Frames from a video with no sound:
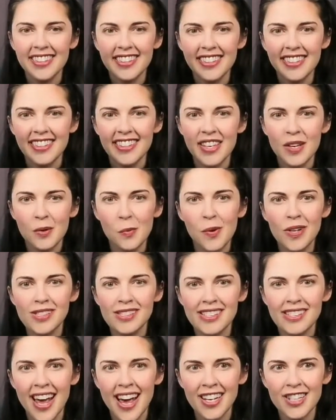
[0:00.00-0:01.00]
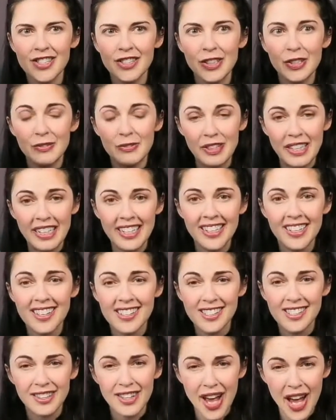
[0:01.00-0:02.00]
it was to actually read,
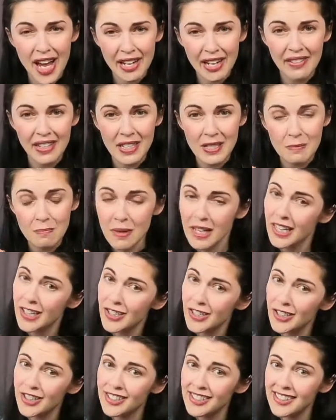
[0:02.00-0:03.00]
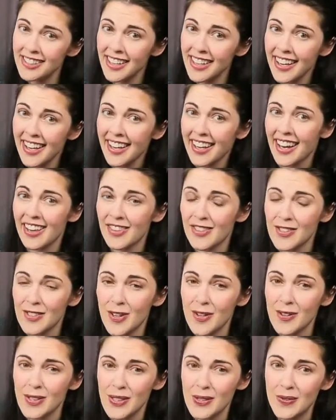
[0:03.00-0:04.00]
because a lot of it is pictures, and there's
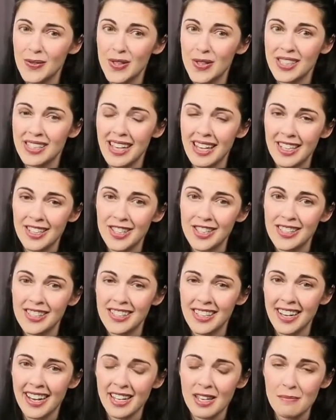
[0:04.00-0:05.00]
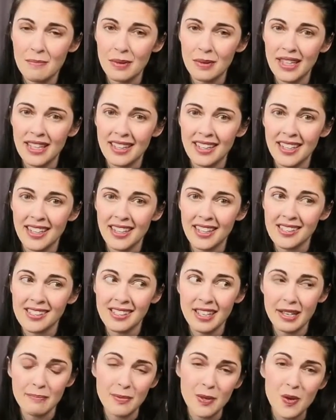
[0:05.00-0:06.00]
also just sections that I completely
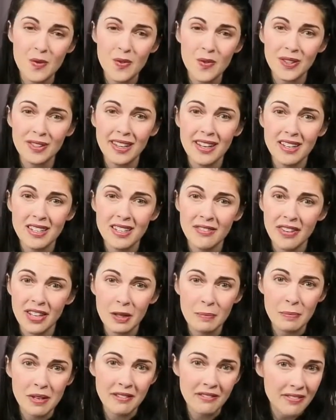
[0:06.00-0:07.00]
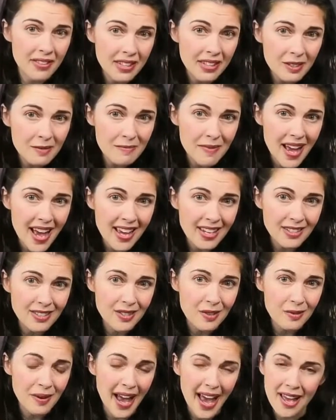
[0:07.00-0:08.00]
skipped over, like developing film. I
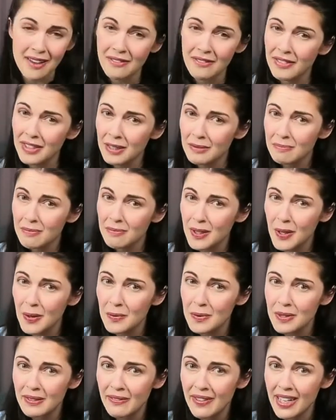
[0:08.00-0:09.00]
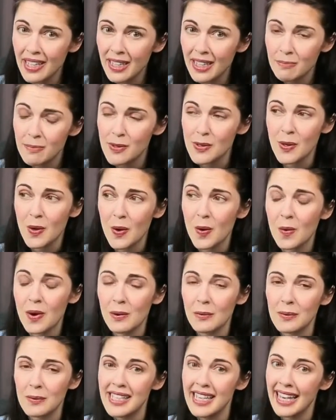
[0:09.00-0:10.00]
don't have film to go and develop, so it
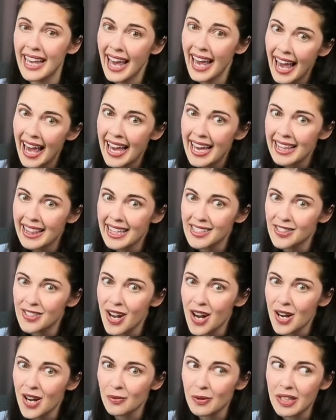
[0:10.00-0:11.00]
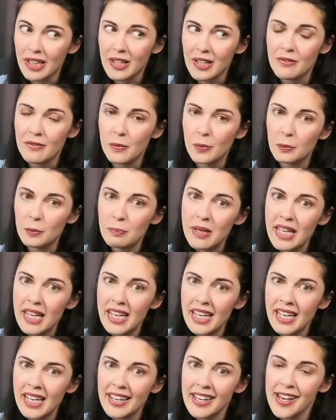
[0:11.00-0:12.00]
was like, hey, that's not really for
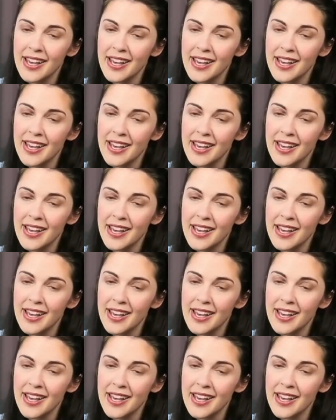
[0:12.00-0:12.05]
me.